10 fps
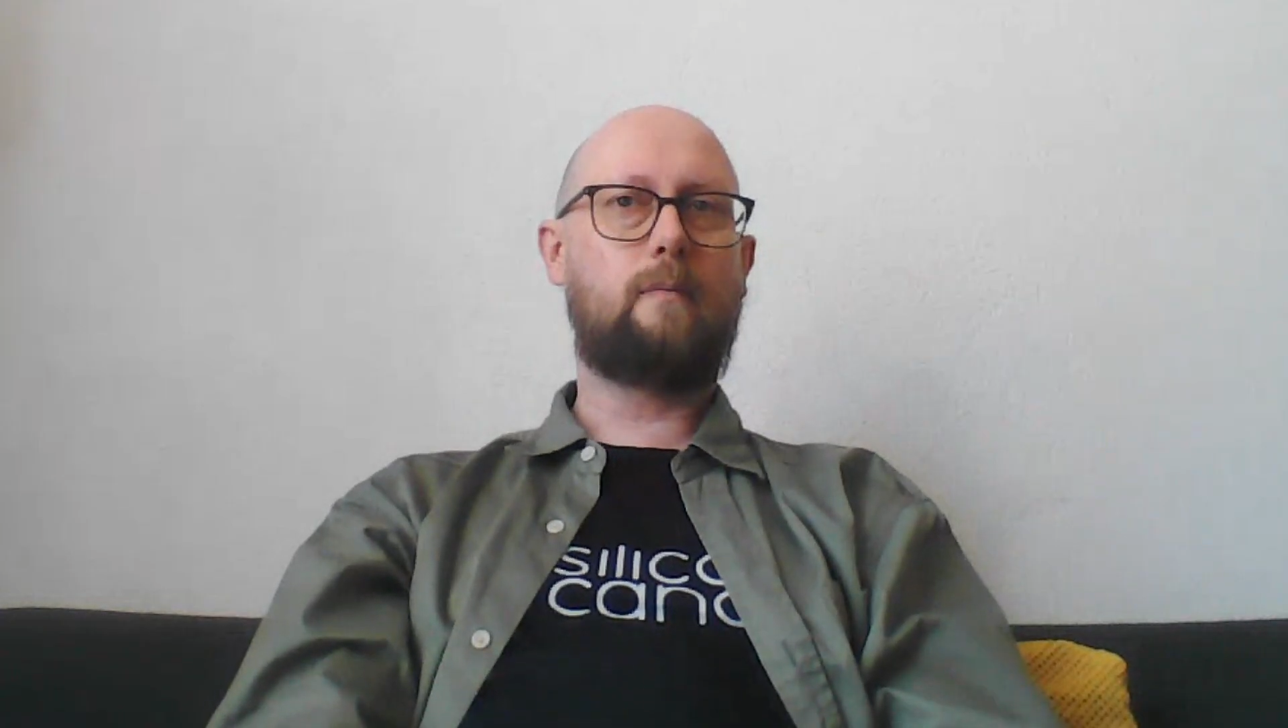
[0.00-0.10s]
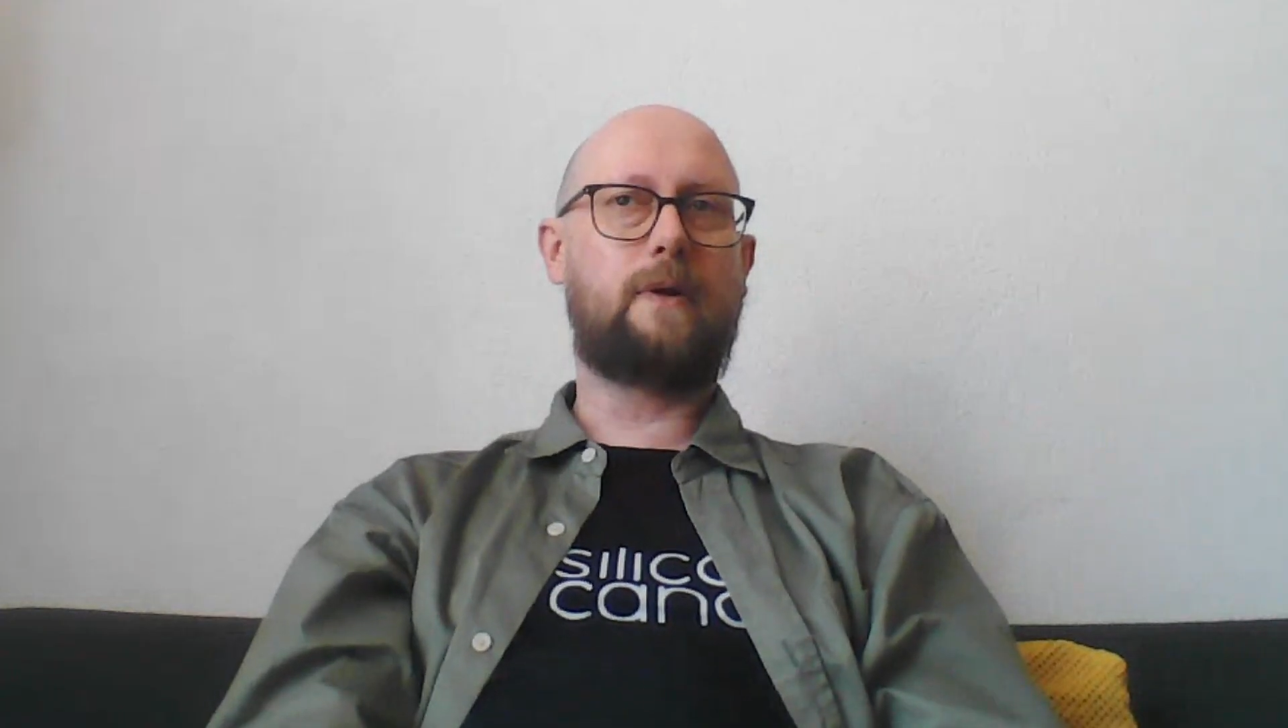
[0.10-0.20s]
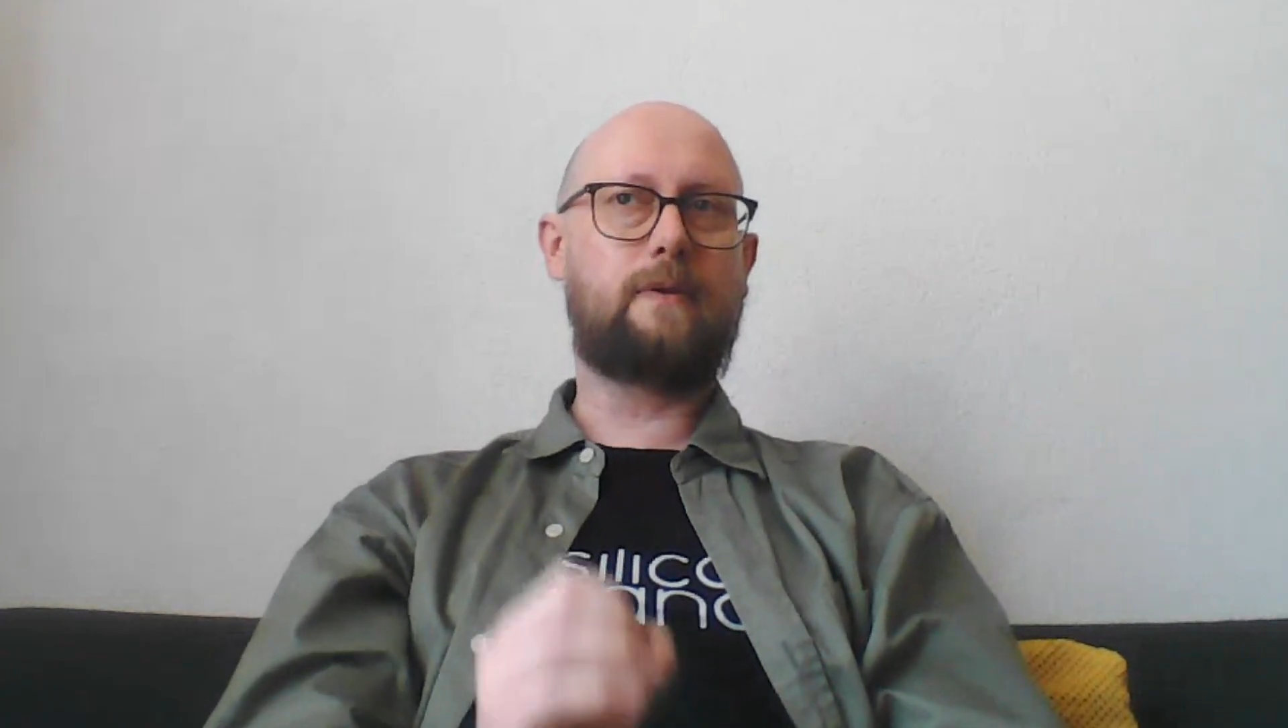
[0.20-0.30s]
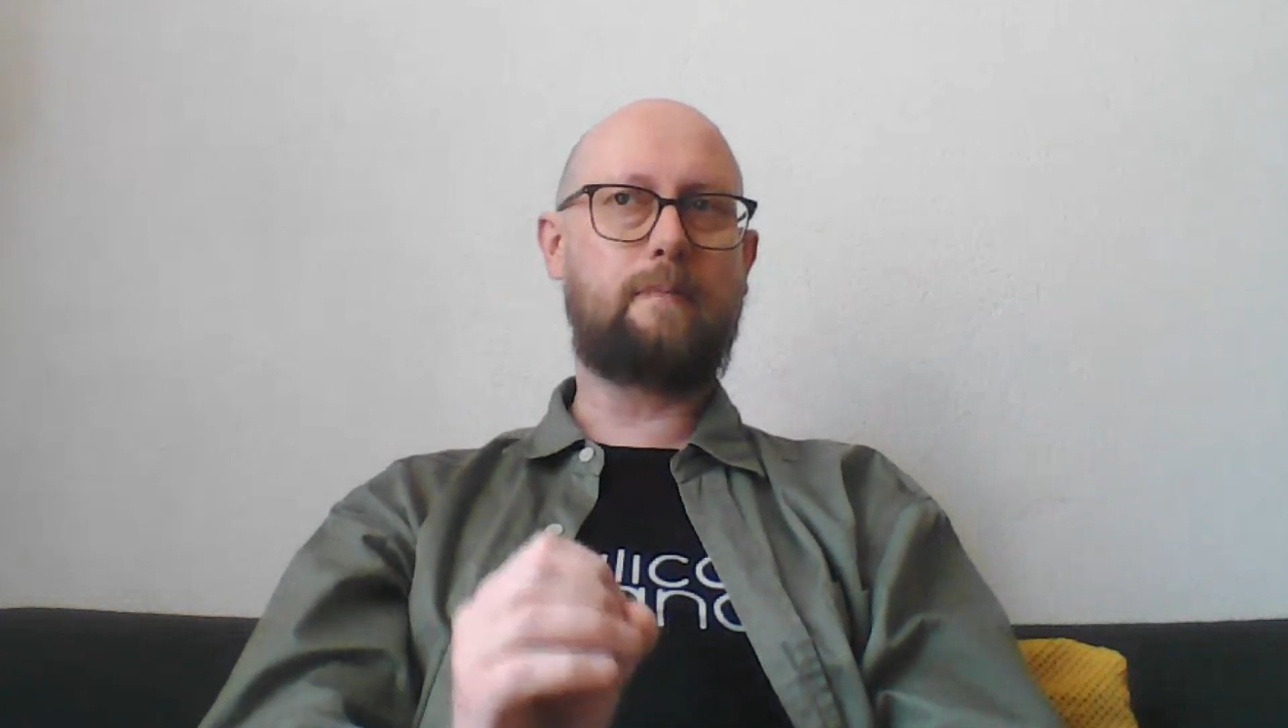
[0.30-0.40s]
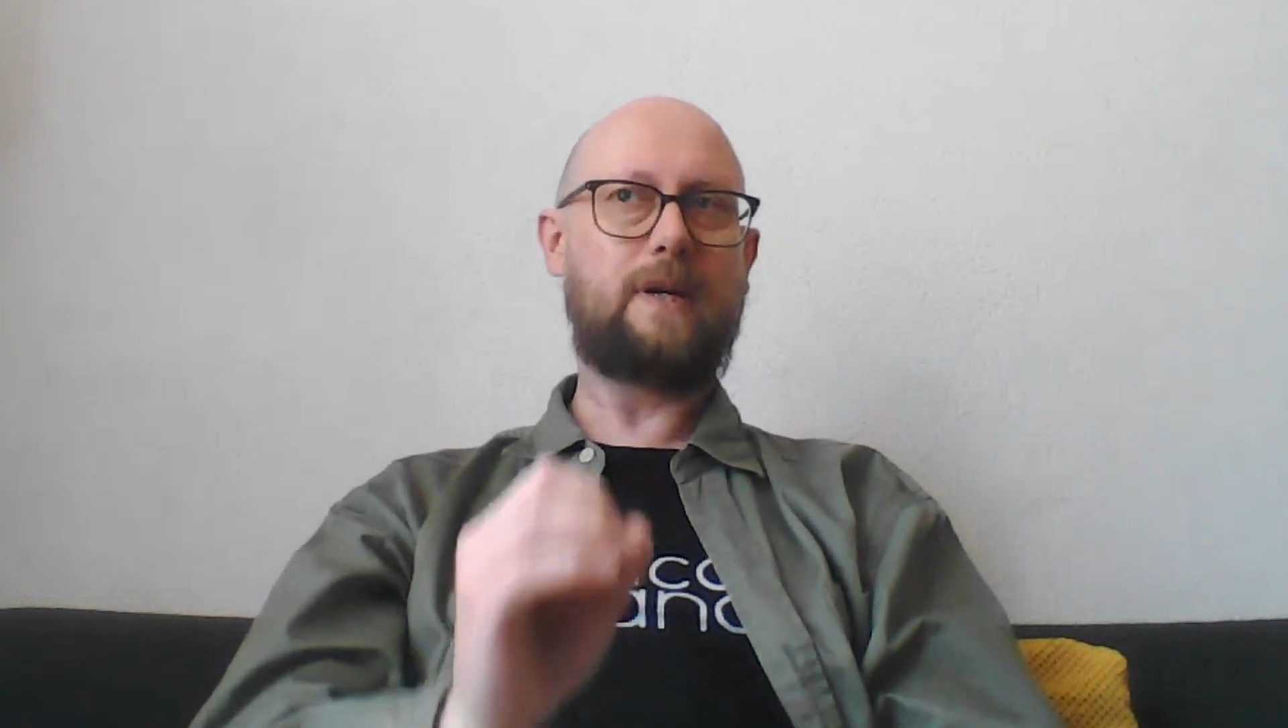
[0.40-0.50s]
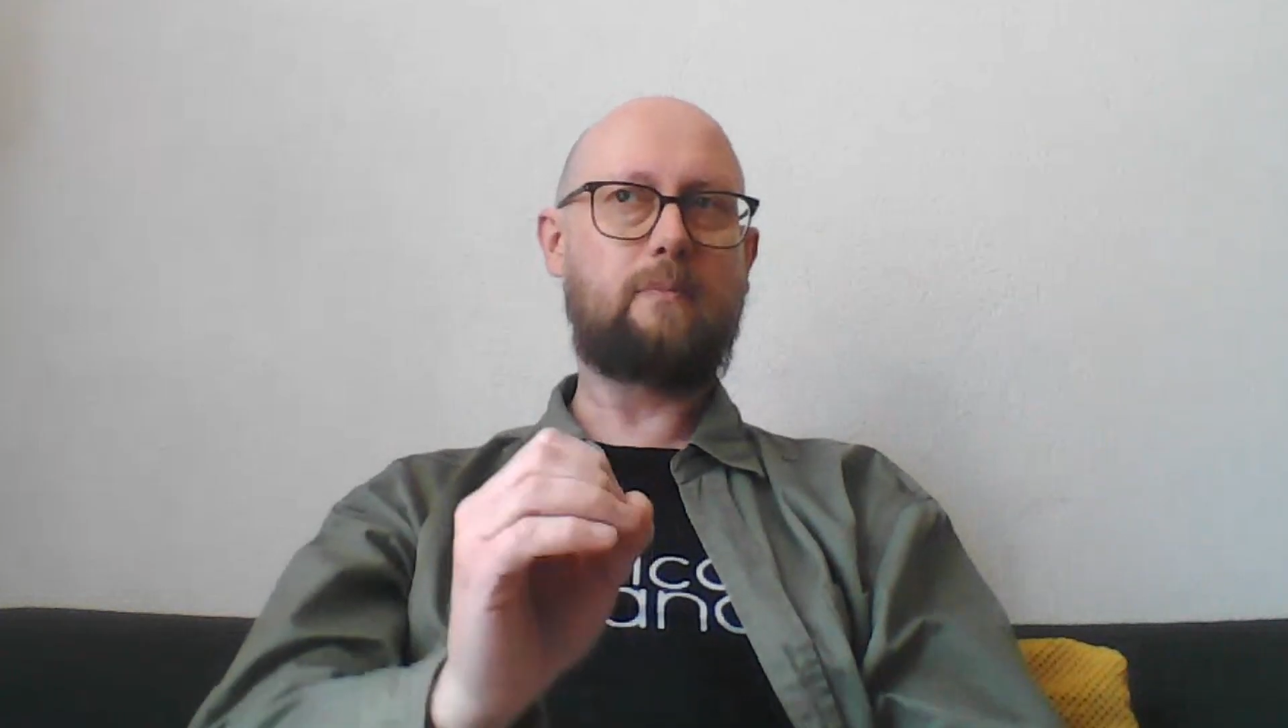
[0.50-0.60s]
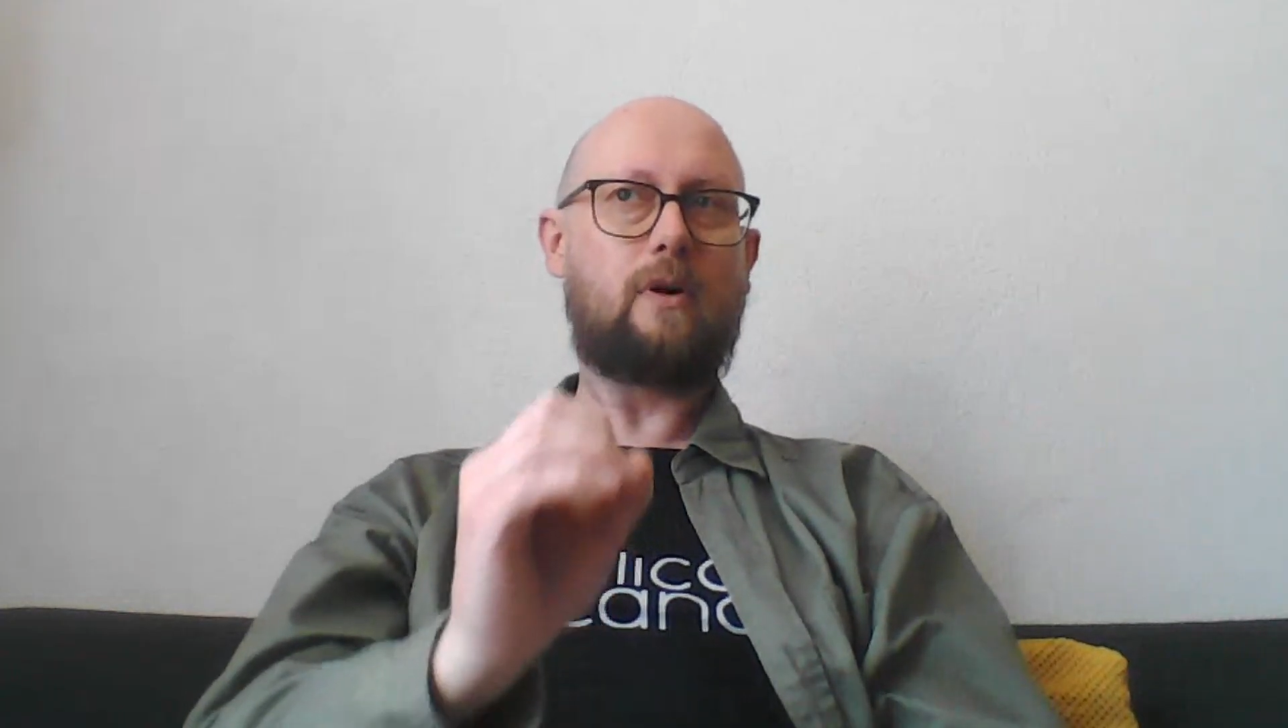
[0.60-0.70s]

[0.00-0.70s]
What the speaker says: But the big